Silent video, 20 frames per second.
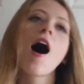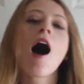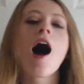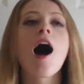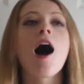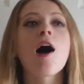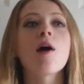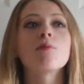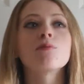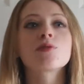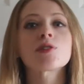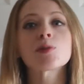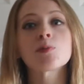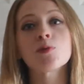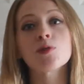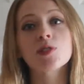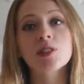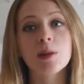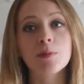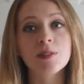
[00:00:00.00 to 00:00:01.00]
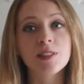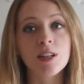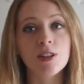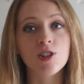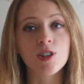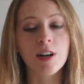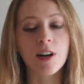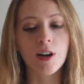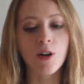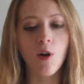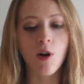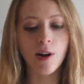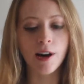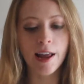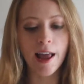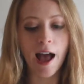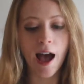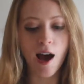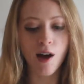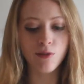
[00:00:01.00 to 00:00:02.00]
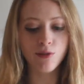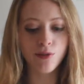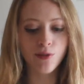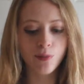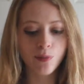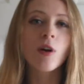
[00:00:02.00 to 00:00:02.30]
um, spruce up stationery you already have.